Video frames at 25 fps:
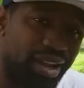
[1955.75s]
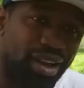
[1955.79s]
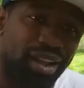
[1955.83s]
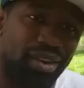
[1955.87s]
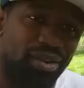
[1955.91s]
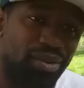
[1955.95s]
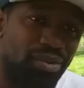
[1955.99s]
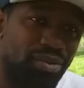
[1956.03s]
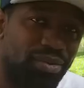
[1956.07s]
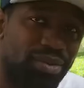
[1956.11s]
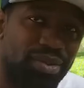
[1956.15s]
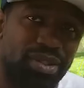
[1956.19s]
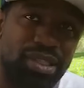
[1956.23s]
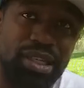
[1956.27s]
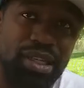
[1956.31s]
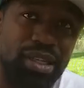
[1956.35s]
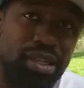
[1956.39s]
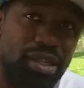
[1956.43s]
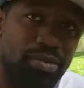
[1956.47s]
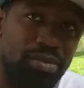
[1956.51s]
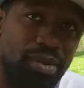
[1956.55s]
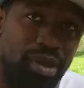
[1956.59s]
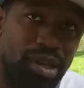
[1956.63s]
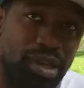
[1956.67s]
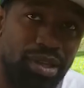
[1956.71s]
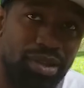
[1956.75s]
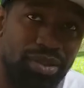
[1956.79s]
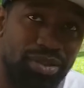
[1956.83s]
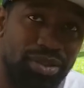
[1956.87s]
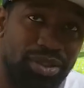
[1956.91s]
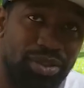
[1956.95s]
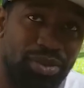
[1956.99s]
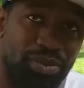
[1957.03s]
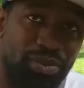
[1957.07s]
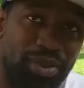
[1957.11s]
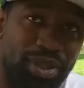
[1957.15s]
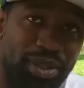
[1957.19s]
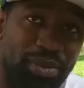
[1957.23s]
I don't see anybody
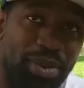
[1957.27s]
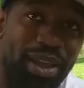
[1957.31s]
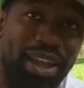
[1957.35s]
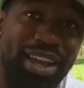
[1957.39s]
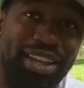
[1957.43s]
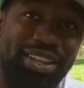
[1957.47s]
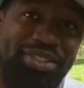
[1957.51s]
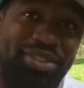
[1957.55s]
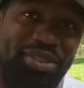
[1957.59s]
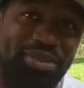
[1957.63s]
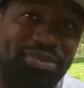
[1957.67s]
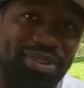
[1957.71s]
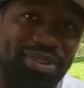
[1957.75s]
else to really make some